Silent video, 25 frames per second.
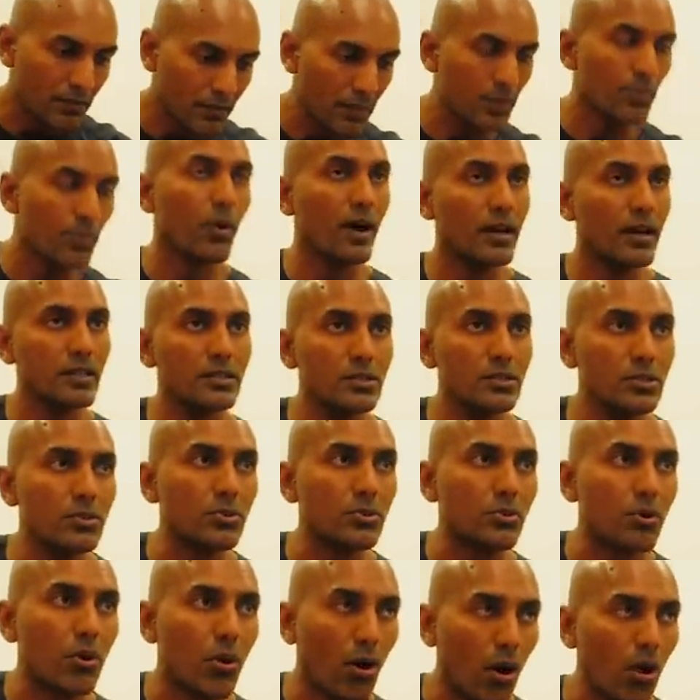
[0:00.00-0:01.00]
we want
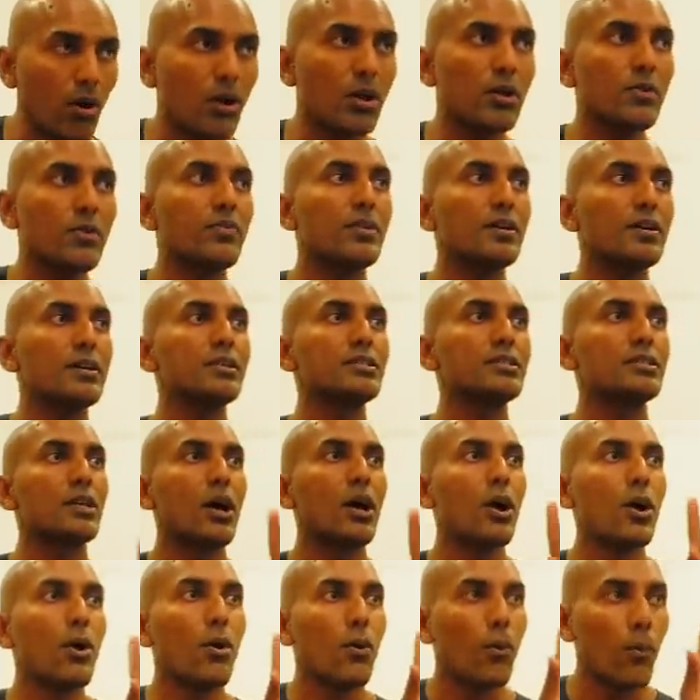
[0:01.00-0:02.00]
to, all of us
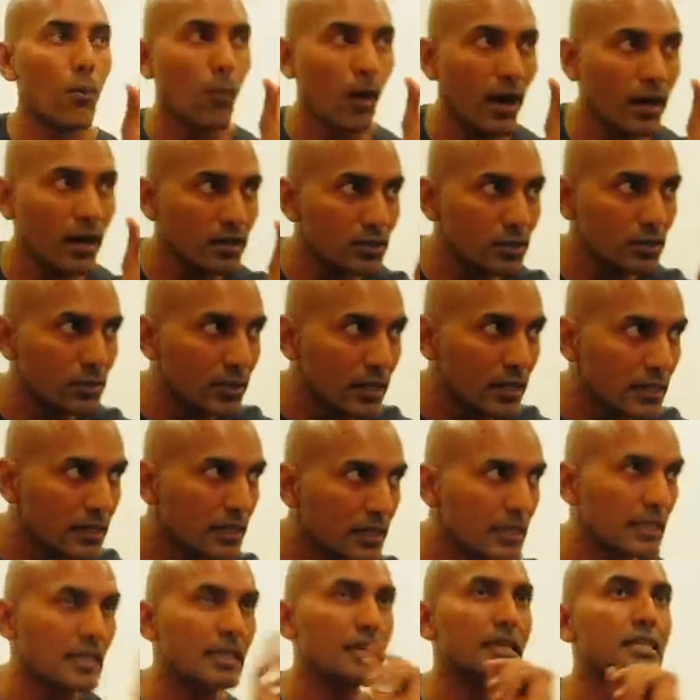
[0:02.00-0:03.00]
want to
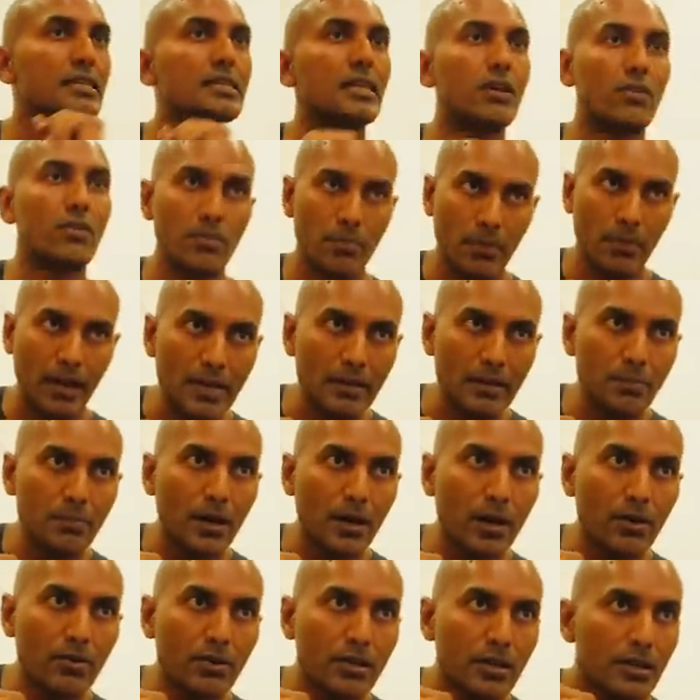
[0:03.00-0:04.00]
increase our mind
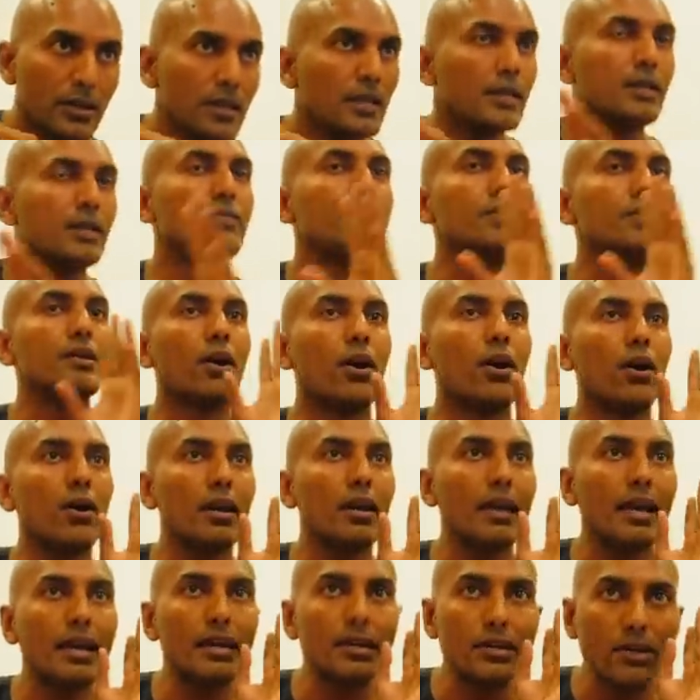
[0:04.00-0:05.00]
power. We
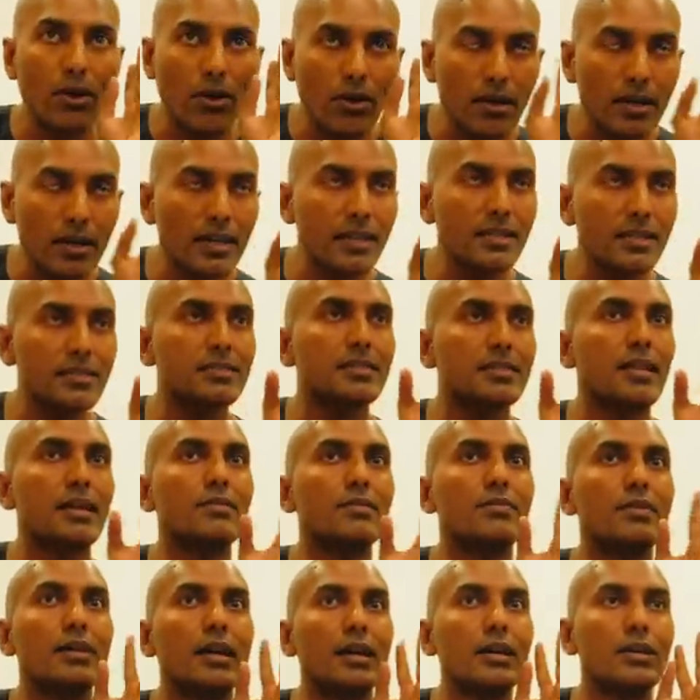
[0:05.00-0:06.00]
all acknowledge
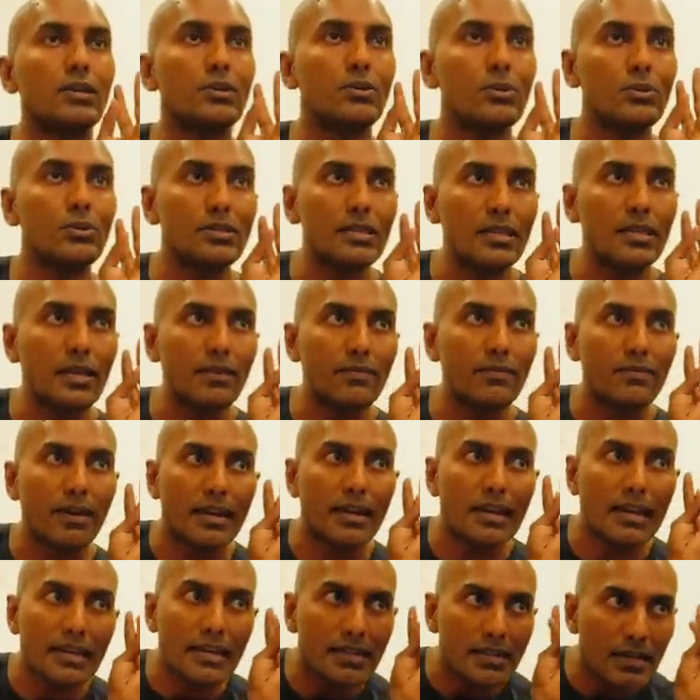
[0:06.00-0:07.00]
that we are using
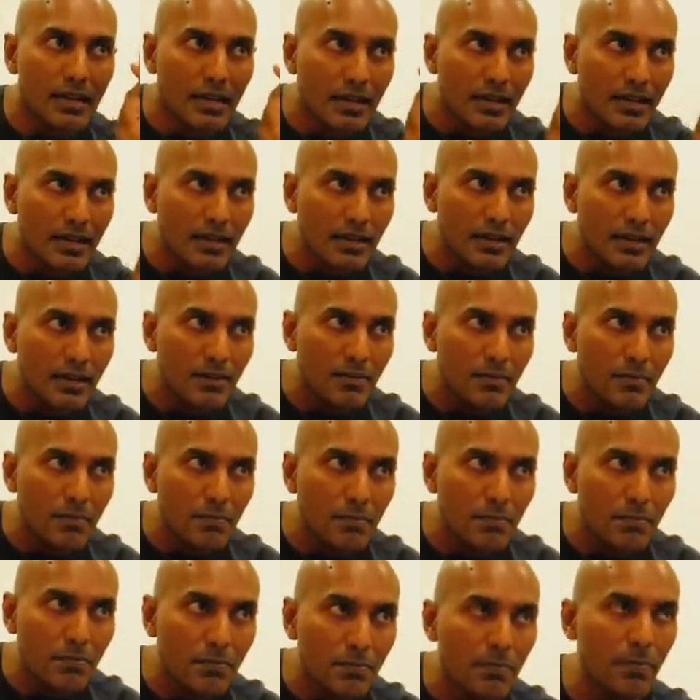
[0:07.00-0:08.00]
very little
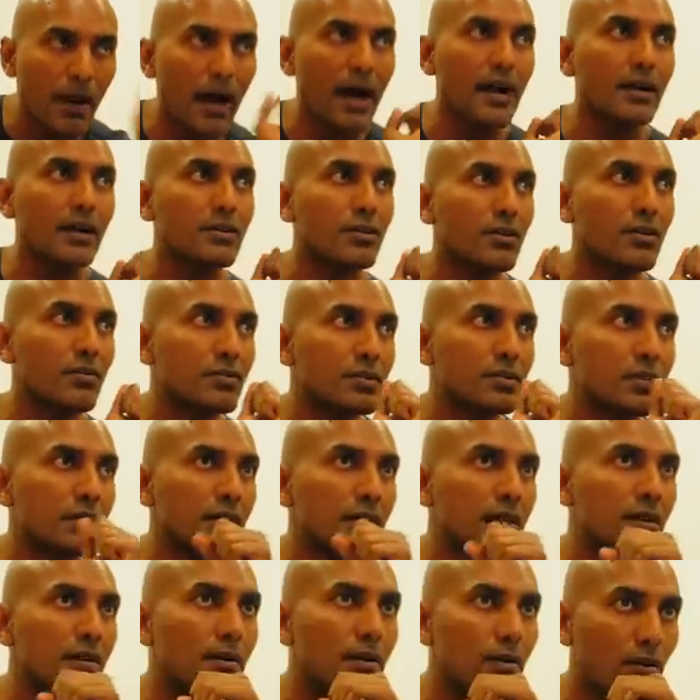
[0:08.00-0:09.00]
part of
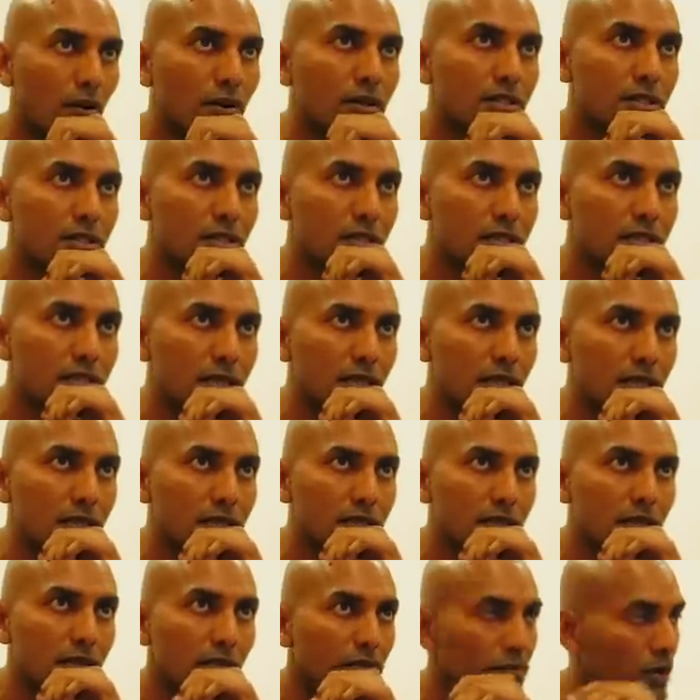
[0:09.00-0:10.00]
the
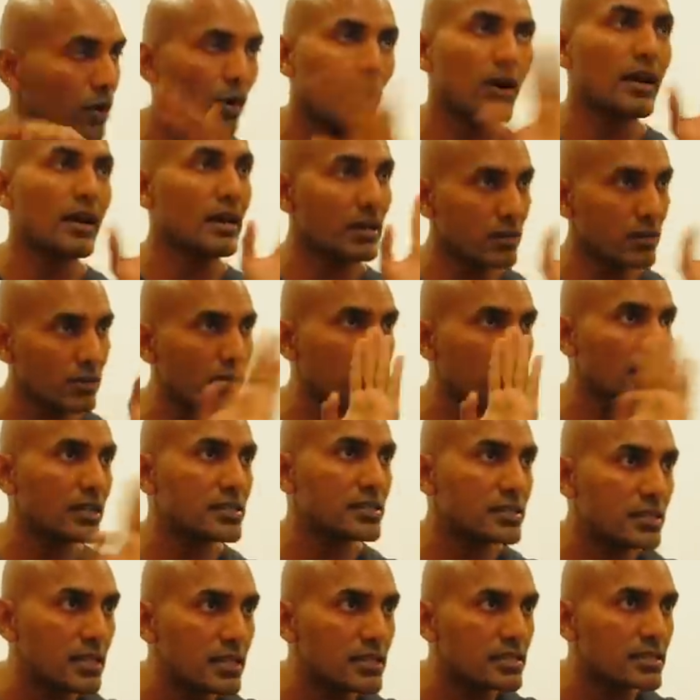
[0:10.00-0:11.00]
consciousness. We all
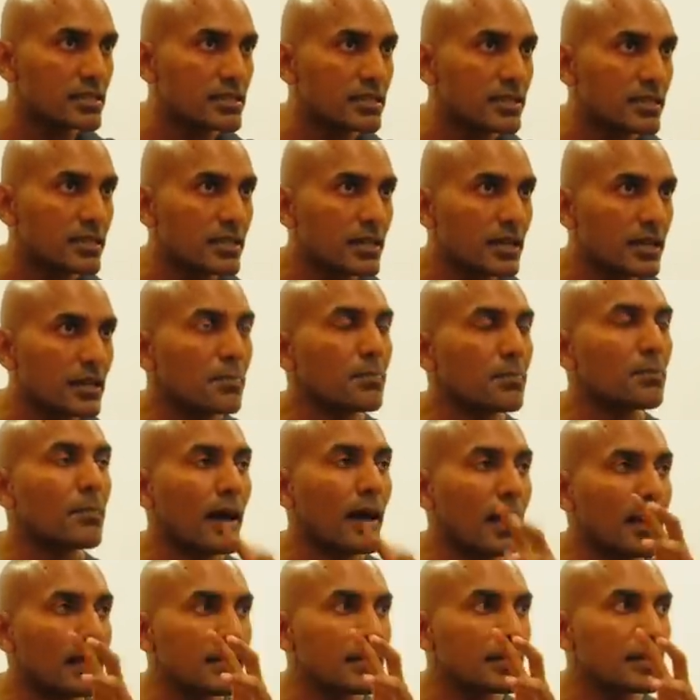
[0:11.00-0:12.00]
acknowledge this,
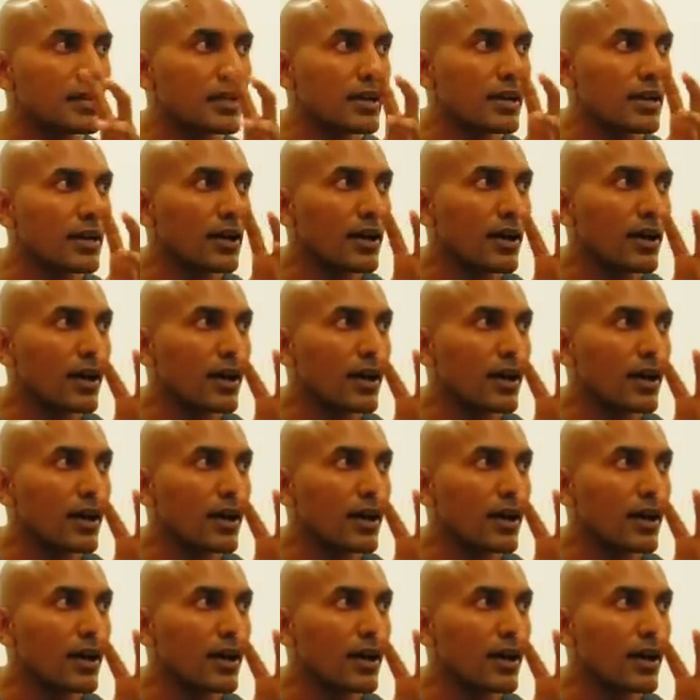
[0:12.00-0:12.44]
but